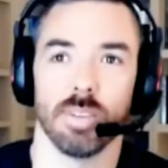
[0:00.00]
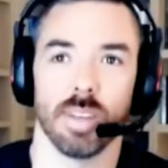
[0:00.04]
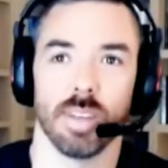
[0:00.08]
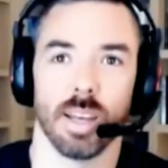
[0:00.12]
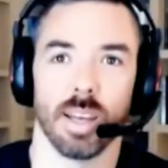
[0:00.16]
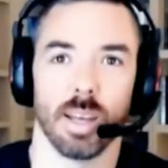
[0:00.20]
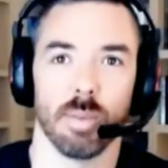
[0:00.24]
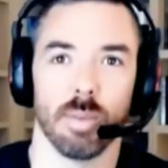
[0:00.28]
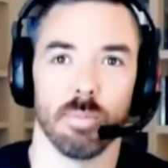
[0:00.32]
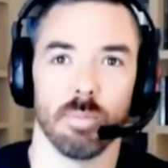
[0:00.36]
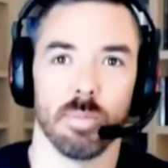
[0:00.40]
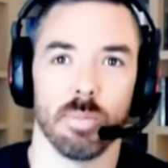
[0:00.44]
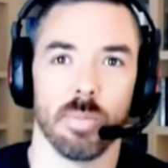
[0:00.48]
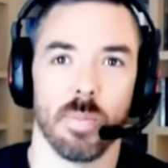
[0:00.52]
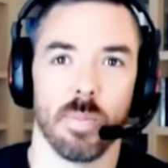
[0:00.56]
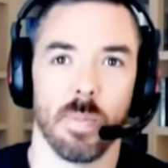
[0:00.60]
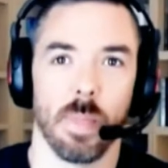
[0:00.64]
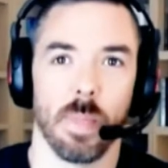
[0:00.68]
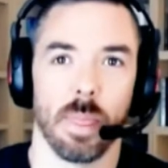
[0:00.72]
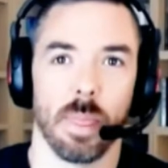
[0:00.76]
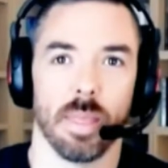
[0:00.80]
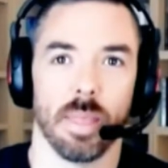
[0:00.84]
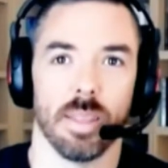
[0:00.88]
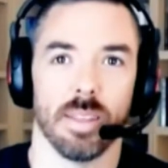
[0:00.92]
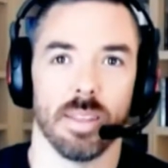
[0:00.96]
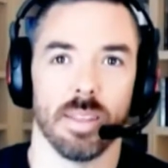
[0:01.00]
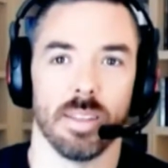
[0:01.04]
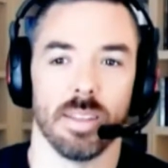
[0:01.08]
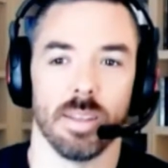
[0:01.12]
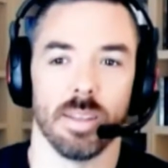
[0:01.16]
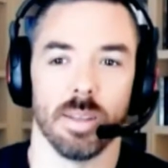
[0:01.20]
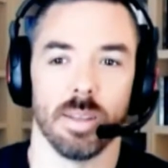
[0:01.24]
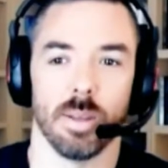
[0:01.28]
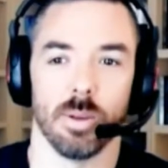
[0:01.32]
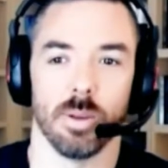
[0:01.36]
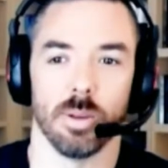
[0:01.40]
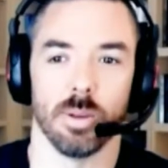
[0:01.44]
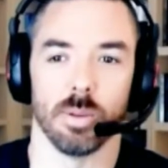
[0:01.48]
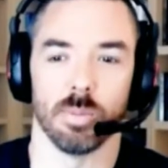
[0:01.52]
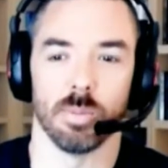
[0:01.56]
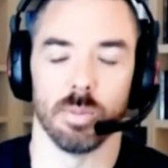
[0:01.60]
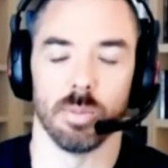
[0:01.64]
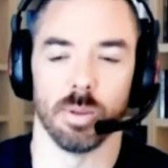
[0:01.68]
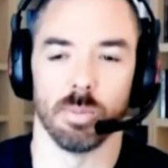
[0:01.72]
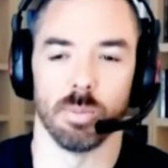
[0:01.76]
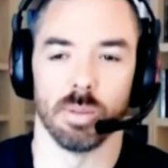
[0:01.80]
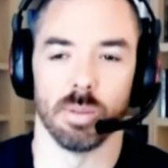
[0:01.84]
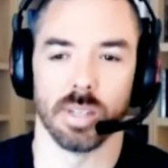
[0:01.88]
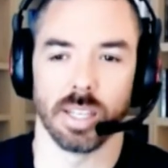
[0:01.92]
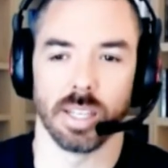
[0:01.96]
time
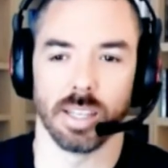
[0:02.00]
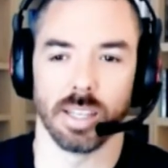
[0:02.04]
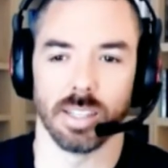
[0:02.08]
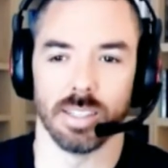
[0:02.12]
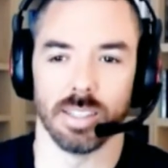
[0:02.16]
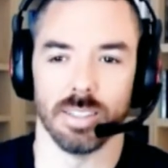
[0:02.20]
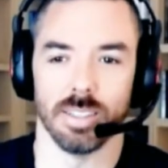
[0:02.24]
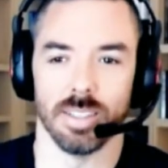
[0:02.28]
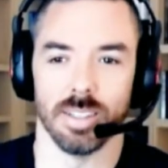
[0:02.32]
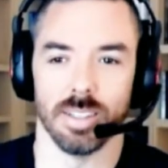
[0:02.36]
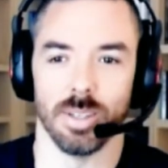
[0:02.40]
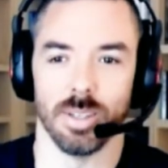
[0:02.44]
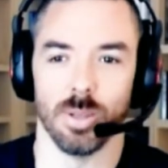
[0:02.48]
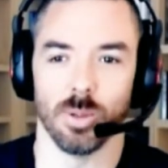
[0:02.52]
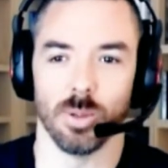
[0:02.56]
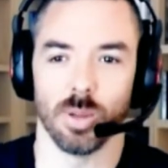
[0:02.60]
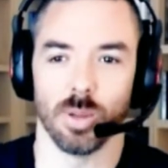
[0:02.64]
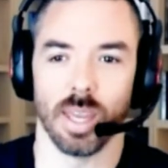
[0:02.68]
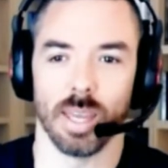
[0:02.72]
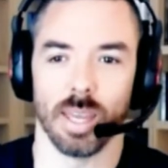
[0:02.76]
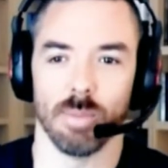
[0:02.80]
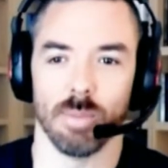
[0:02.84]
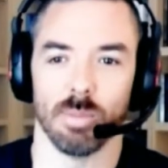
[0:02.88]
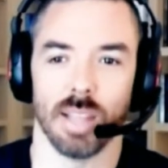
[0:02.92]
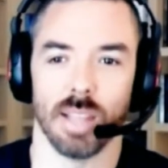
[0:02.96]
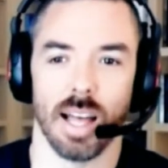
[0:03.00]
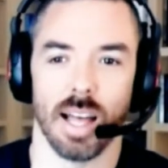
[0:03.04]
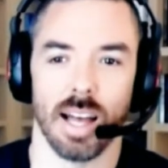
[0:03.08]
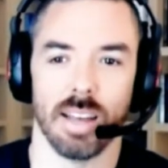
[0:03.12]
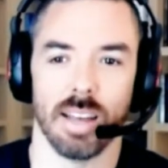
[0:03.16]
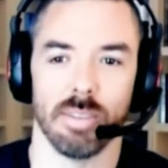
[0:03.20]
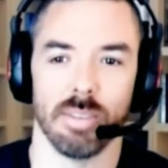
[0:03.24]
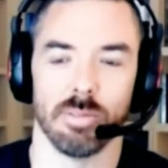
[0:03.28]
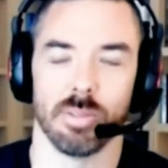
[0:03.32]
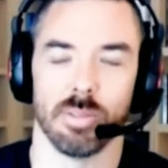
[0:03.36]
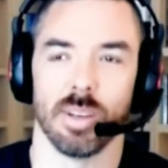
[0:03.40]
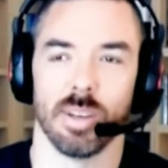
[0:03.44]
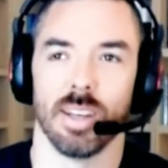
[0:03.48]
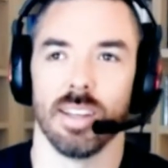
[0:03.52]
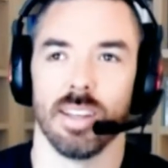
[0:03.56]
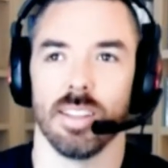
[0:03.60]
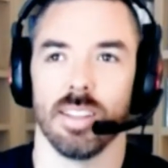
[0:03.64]
you're bringing a new game live.